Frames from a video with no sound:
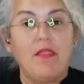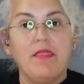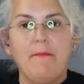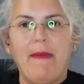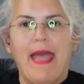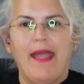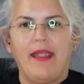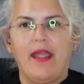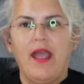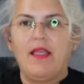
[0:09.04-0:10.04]
the
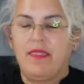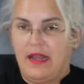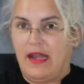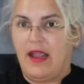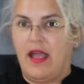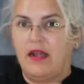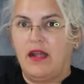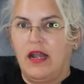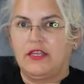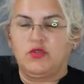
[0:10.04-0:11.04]
bag that I
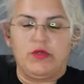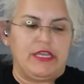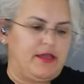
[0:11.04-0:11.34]
got last week.